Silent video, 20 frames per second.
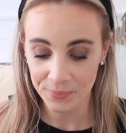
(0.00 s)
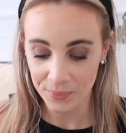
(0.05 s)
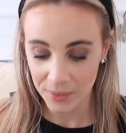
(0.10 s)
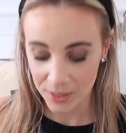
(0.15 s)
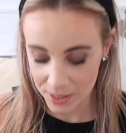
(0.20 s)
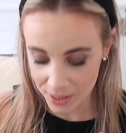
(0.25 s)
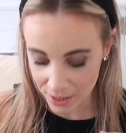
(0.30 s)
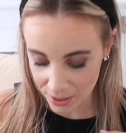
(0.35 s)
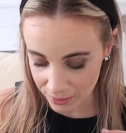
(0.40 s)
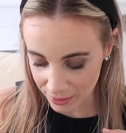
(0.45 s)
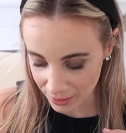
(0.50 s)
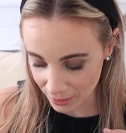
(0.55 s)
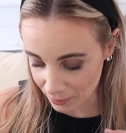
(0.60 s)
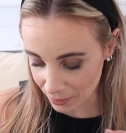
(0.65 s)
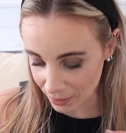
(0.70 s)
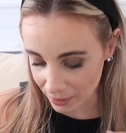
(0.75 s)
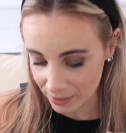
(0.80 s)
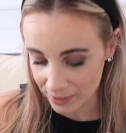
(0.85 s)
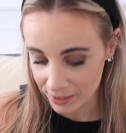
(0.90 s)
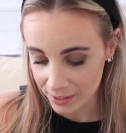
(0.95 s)
So
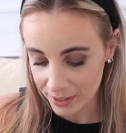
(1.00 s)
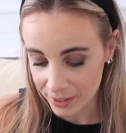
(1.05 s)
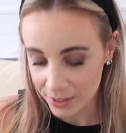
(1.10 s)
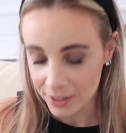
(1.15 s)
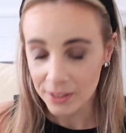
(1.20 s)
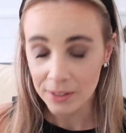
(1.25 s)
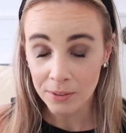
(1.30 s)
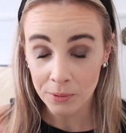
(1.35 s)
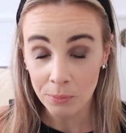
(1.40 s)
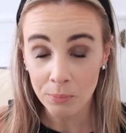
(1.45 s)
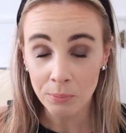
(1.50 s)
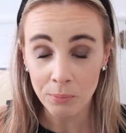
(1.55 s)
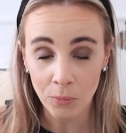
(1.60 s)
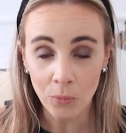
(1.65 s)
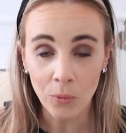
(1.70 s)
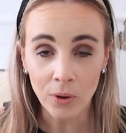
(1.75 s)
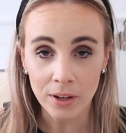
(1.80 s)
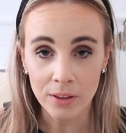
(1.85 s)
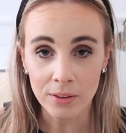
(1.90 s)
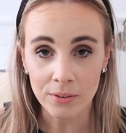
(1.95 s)
anyway,
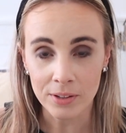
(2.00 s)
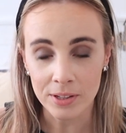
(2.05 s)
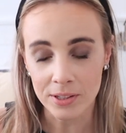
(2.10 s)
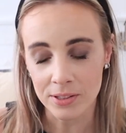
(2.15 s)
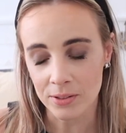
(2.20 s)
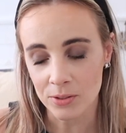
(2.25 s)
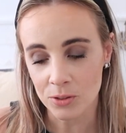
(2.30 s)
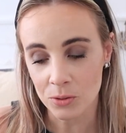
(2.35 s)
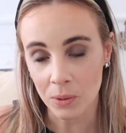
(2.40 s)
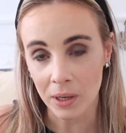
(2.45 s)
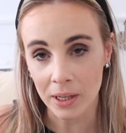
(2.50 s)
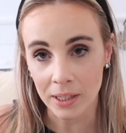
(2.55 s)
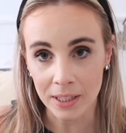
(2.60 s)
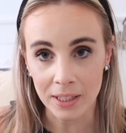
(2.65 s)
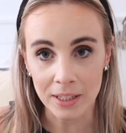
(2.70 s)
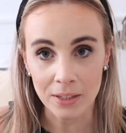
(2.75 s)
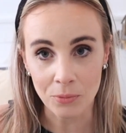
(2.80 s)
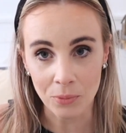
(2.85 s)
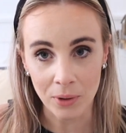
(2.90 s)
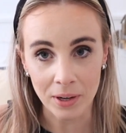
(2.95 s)
one of the reasons why I
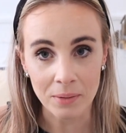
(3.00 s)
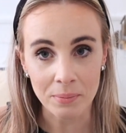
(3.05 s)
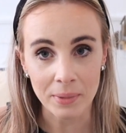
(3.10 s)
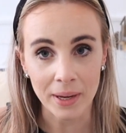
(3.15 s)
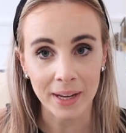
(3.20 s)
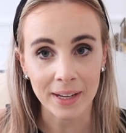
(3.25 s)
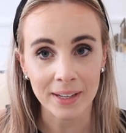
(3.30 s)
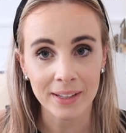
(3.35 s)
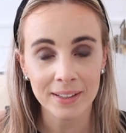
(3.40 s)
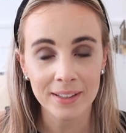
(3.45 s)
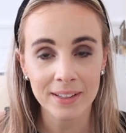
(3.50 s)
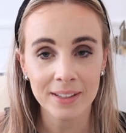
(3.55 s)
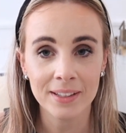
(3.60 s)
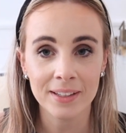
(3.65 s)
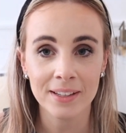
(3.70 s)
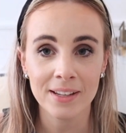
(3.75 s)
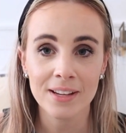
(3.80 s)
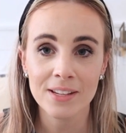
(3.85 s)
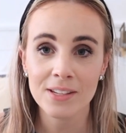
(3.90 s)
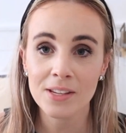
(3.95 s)
need one bag
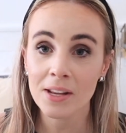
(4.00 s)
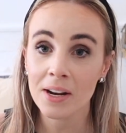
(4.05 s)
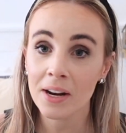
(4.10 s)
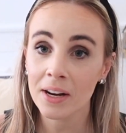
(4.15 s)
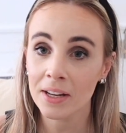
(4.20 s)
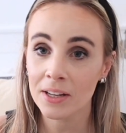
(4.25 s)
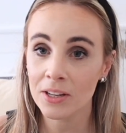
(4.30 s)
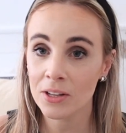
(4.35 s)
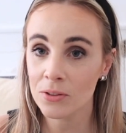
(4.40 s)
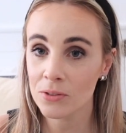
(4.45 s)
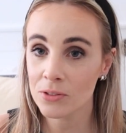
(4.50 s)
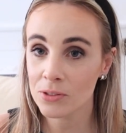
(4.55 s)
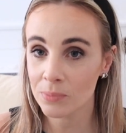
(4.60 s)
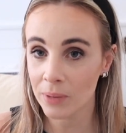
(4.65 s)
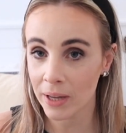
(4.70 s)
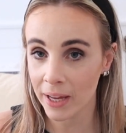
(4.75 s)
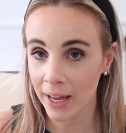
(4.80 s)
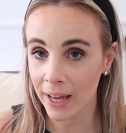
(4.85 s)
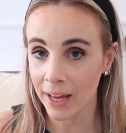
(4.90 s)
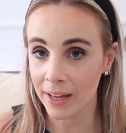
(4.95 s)
is that I can use
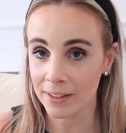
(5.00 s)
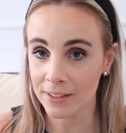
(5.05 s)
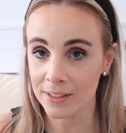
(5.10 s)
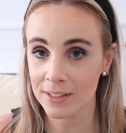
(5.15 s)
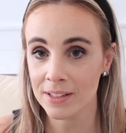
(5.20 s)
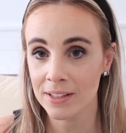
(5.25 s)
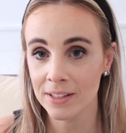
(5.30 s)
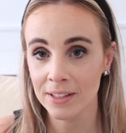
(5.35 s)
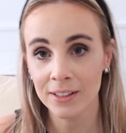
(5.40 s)
my hand